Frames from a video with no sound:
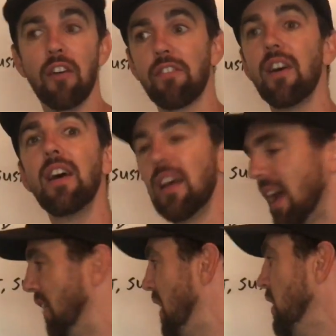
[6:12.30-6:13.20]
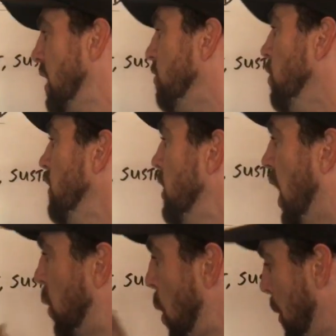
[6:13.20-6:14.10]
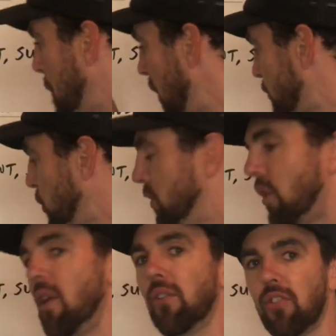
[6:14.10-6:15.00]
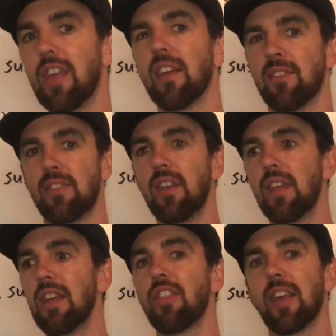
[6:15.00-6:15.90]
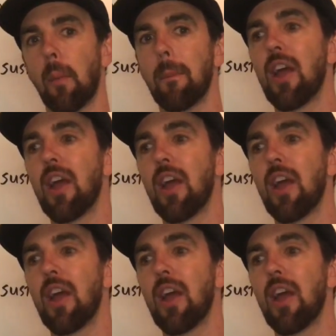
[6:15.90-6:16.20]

off at that level. Aerobic muscle endurance, think of Cindy, think of